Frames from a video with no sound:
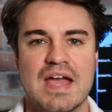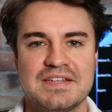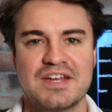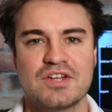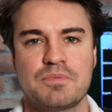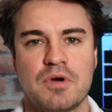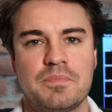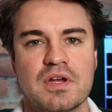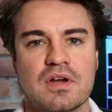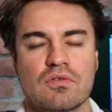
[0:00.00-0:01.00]
Hey, Daniel
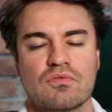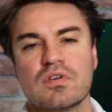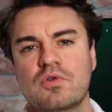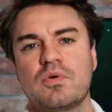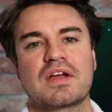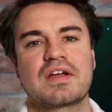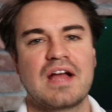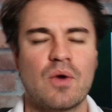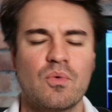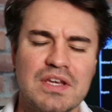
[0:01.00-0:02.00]
Pope here. Real quick,
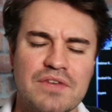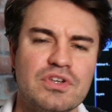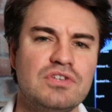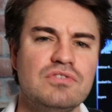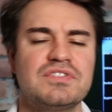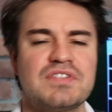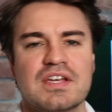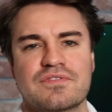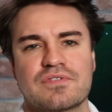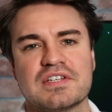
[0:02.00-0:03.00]
I want to give you a huge
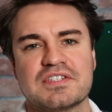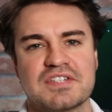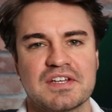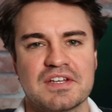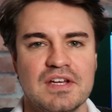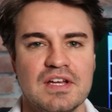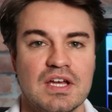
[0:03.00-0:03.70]
thanks for listening.